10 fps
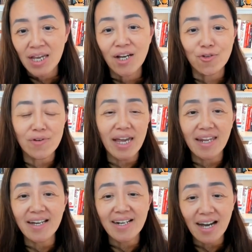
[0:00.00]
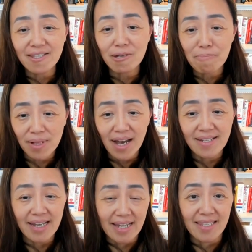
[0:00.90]
Creating a content plan
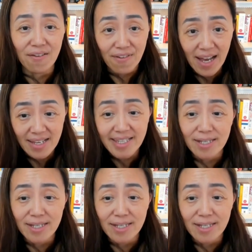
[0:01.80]
in advance